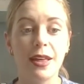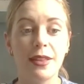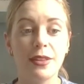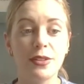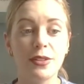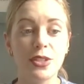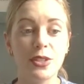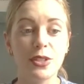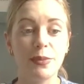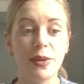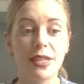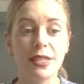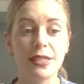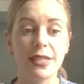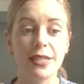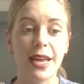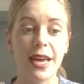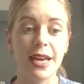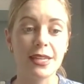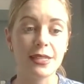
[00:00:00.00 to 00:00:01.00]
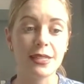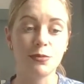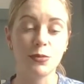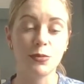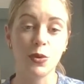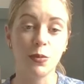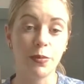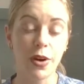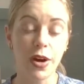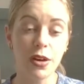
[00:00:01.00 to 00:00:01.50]
which means it has
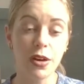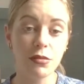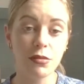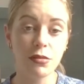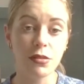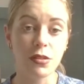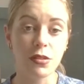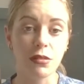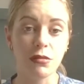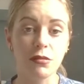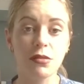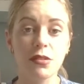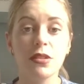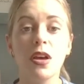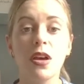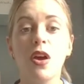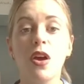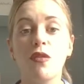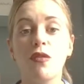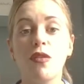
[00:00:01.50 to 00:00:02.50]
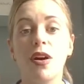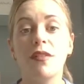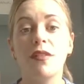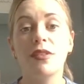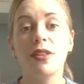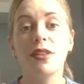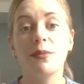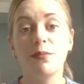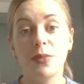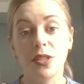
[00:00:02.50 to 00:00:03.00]
more bile salts
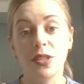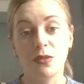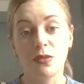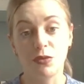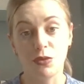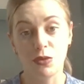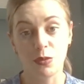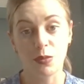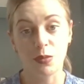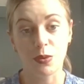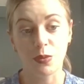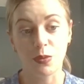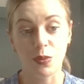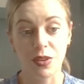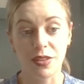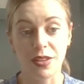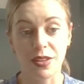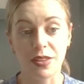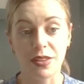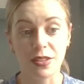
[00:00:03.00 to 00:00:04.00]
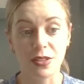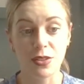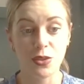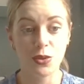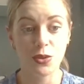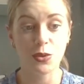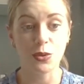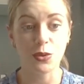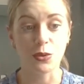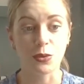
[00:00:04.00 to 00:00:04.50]
rather than bilirubin within the
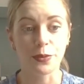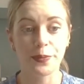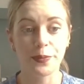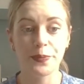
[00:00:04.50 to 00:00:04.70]
stool.